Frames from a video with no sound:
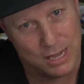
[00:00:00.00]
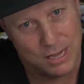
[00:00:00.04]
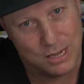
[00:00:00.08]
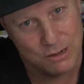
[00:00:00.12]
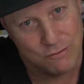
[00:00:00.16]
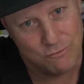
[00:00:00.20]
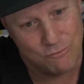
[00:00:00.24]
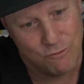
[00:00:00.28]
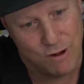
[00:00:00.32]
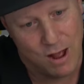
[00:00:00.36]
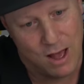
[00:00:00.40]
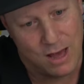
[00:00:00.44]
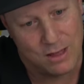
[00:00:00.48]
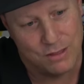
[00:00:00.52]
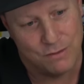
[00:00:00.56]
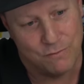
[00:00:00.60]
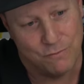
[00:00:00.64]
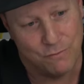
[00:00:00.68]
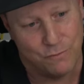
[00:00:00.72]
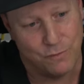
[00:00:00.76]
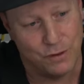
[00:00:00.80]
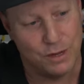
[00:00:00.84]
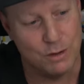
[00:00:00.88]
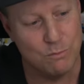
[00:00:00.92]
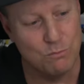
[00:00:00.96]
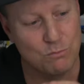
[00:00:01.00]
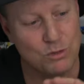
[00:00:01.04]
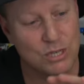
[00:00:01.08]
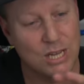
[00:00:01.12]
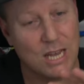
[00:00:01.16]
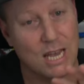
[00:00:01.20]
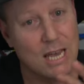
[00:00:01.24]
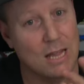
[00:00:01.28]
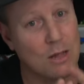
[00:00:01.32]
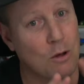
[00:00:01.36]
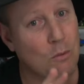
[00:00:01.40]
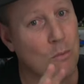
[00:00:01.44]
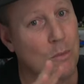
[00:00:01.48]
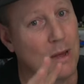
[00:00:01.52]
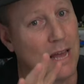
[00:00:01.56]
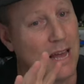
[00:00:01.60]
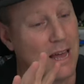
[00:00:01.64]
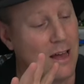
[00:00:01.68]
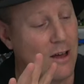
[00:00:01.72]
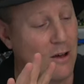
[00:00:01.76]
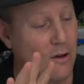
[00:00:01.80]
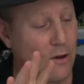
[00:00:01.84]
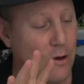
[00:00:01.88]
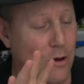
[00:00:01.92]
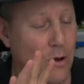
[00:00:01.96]
it rather flimsy, and
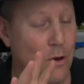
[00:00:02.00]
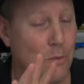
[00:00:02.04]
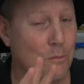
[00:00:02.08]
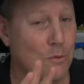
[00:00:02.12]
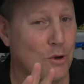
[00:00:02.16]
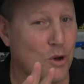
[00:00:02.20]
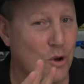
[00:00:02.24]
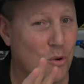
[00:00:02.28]
I'm